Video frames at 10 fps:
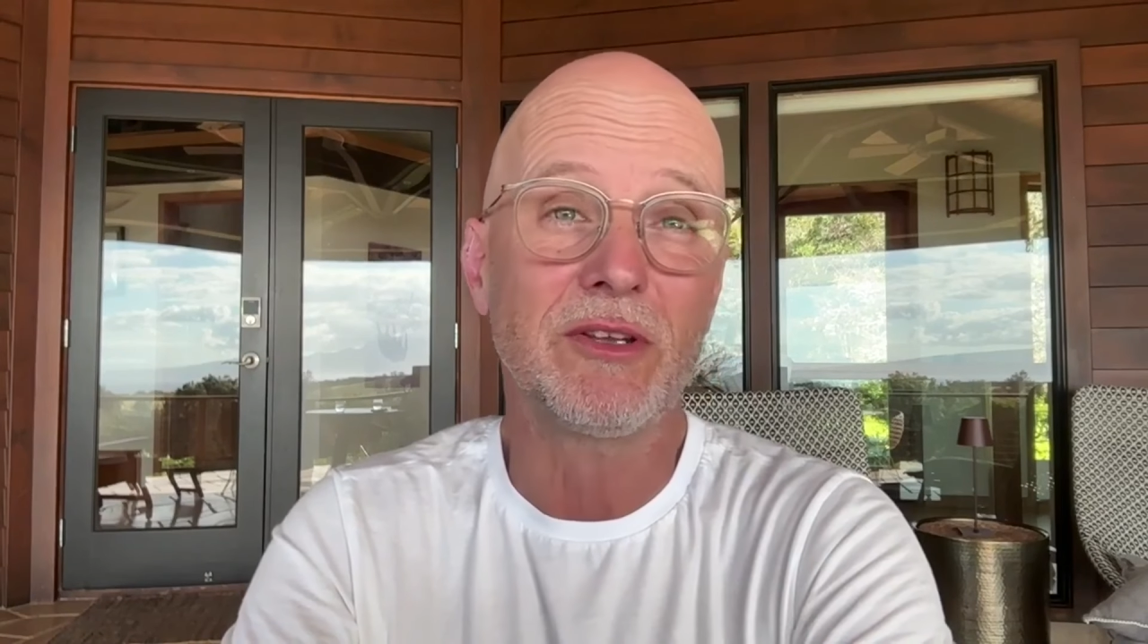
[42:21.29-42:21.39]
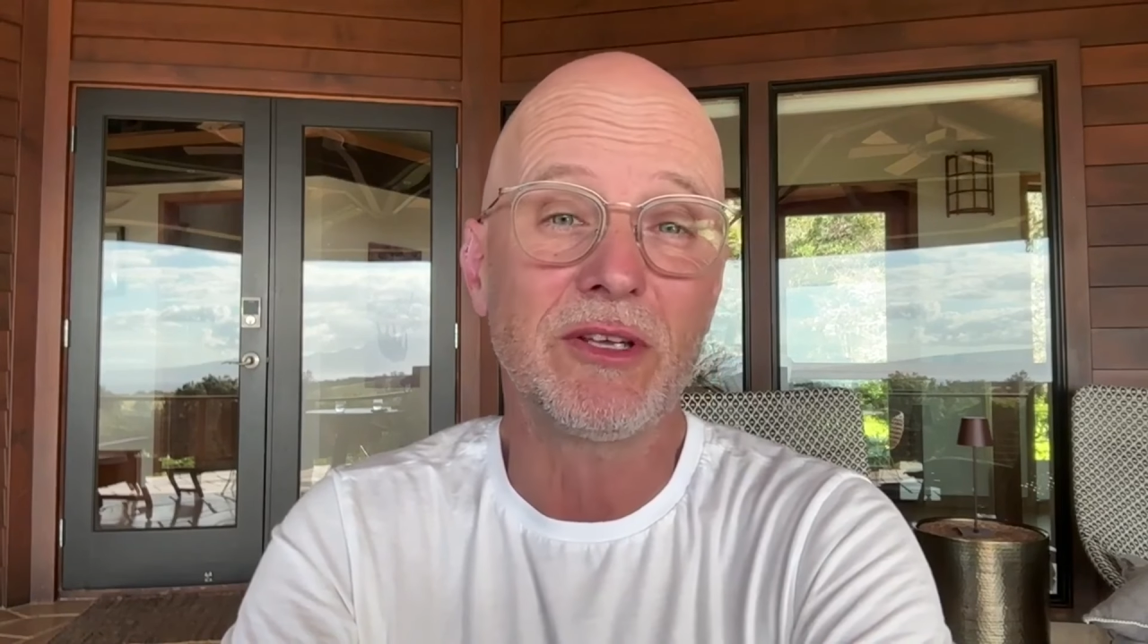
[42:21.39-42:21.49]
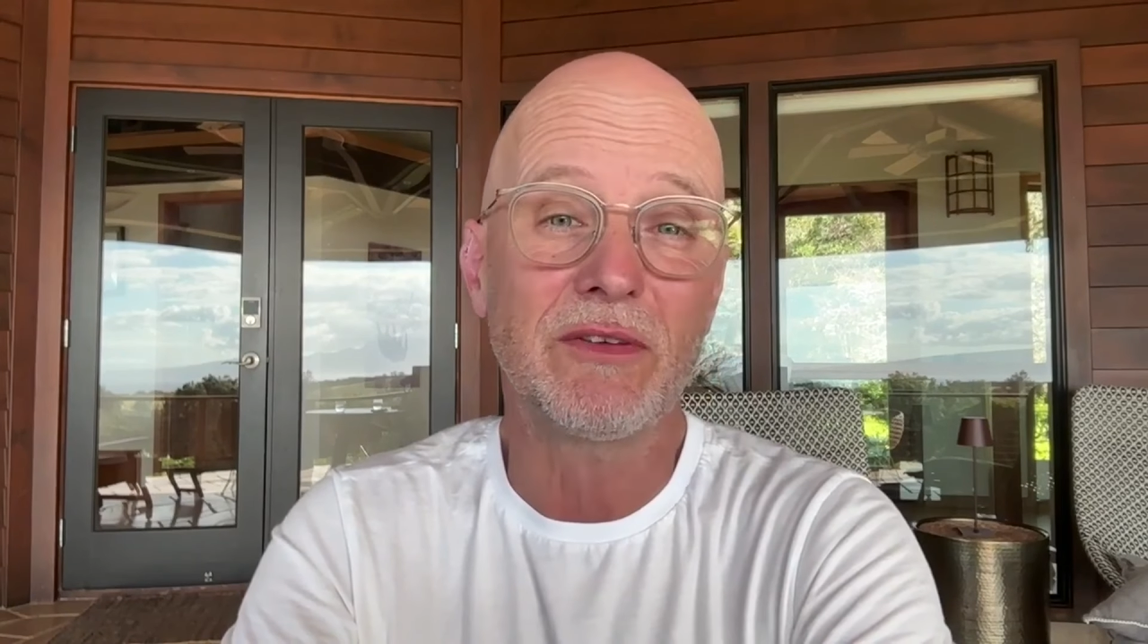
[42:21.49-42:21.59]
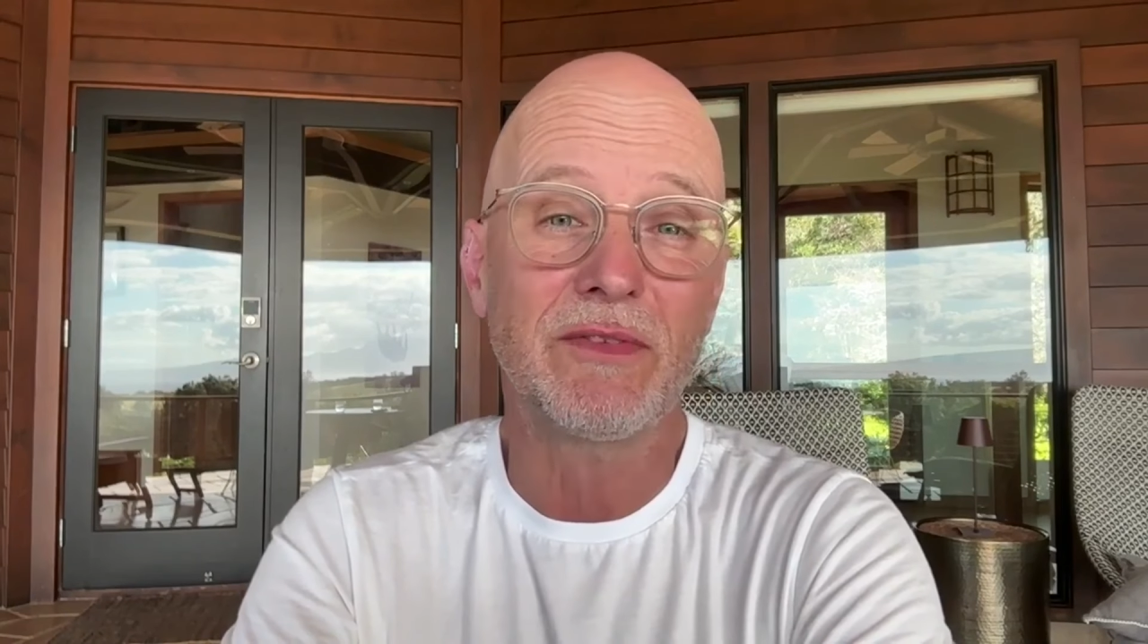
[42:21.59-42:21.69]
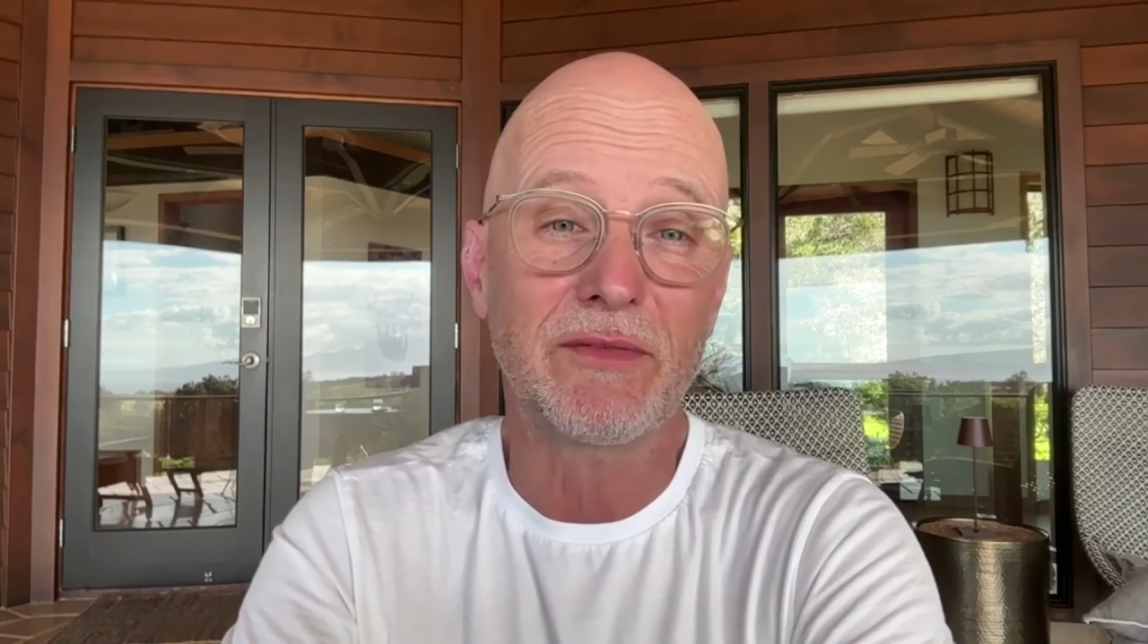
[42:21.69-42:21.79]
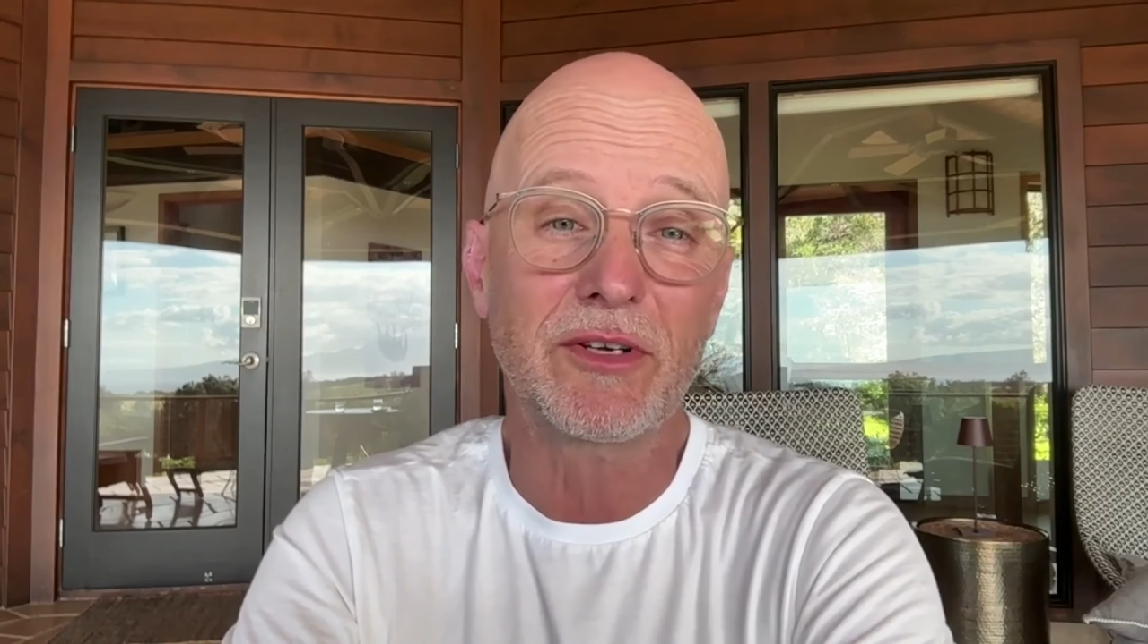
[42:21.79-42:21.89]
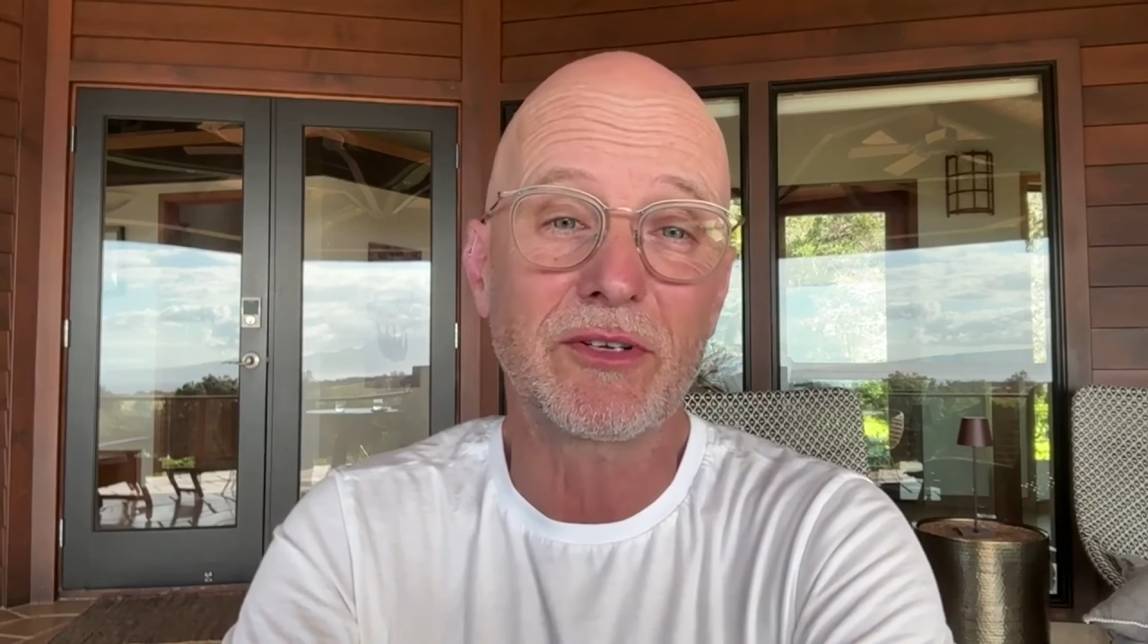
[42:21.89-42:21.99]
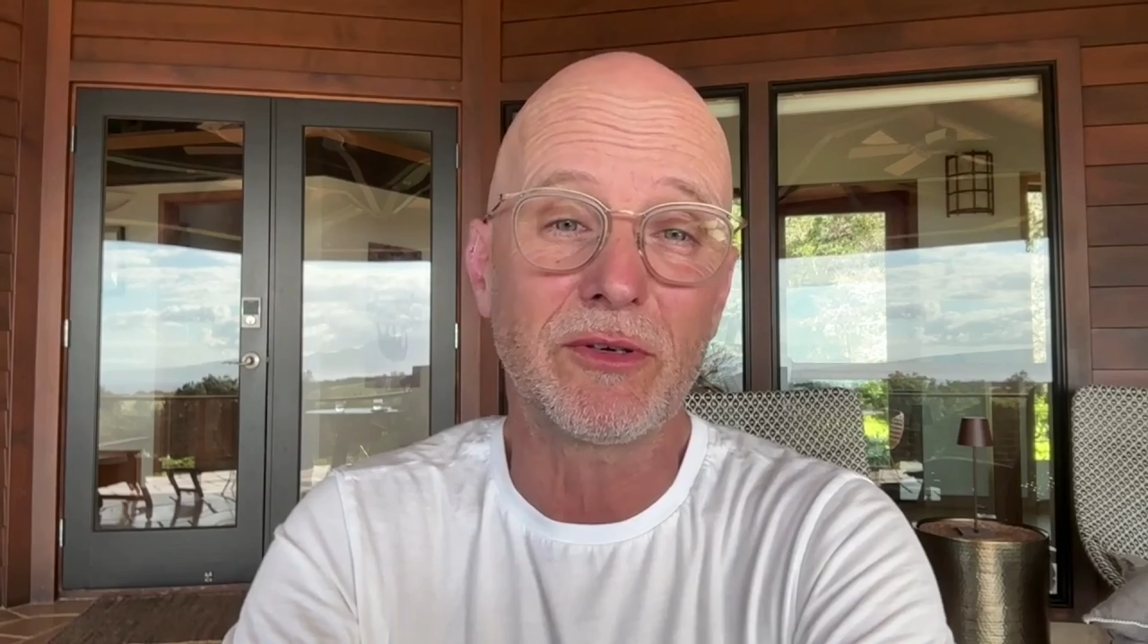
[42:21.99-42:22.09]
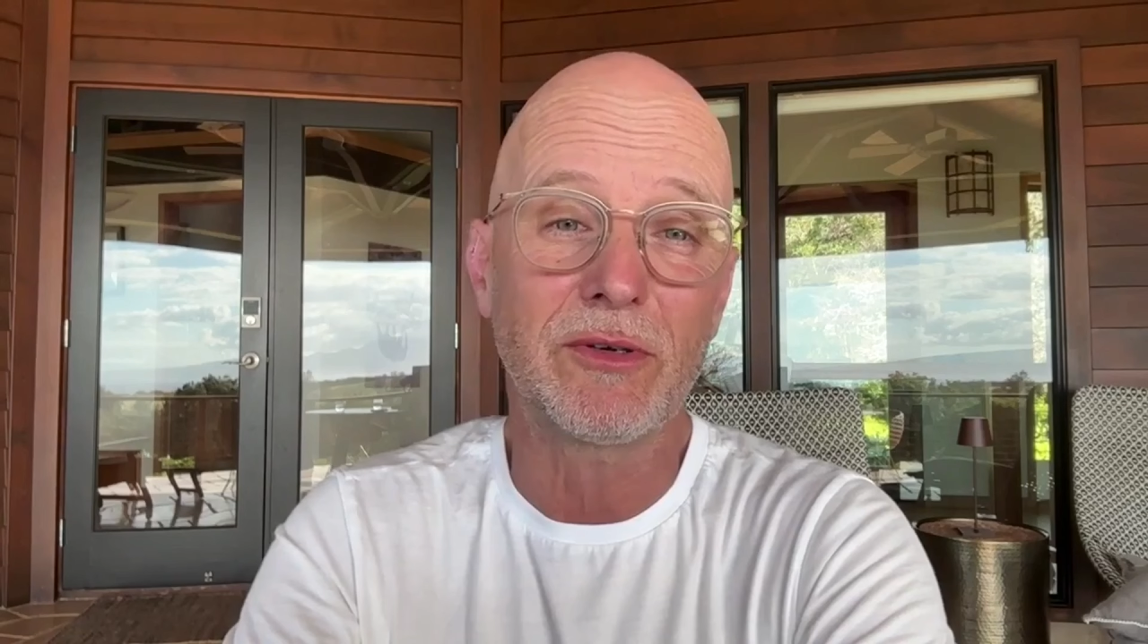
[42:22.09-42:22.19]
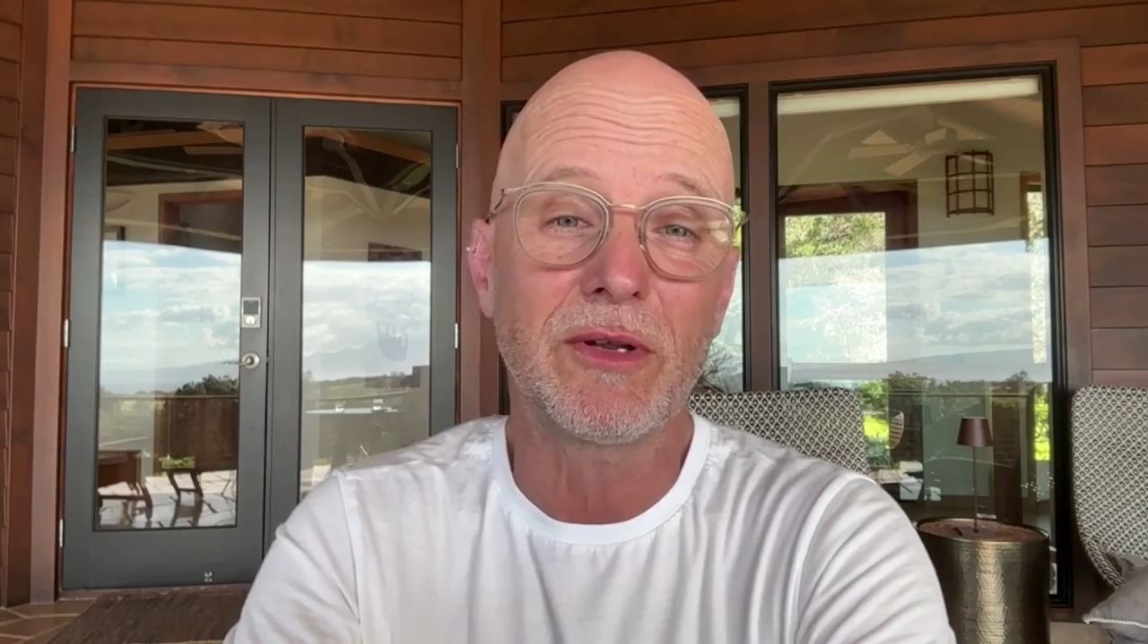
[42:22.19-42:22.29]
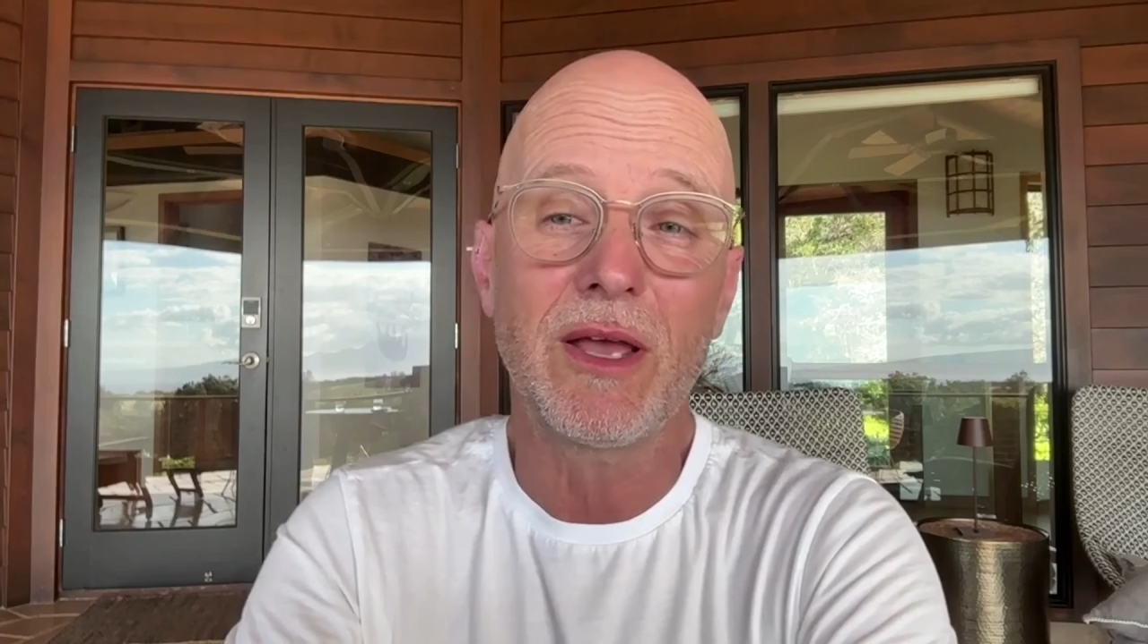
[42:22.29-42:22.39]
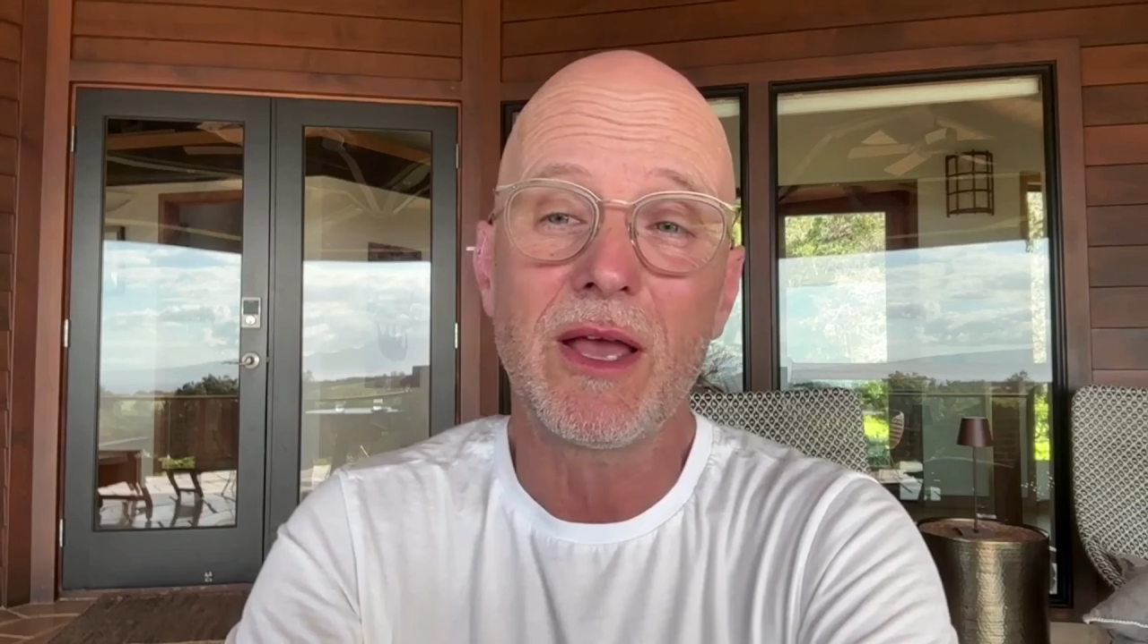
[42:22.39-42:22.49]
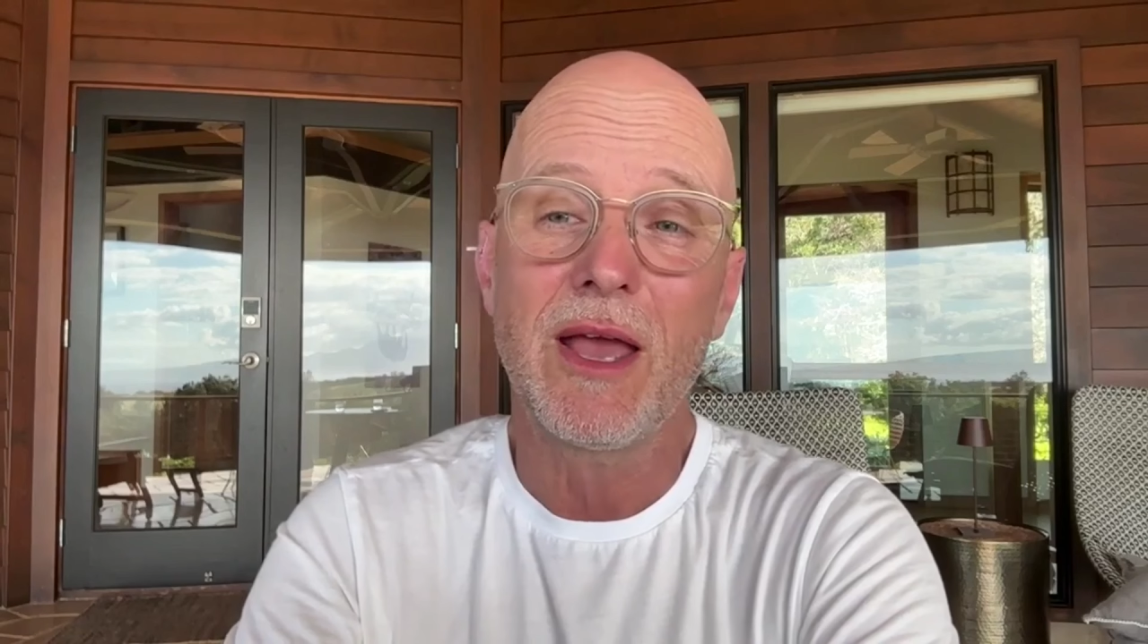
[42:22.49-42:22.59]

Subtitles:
you give liver tune.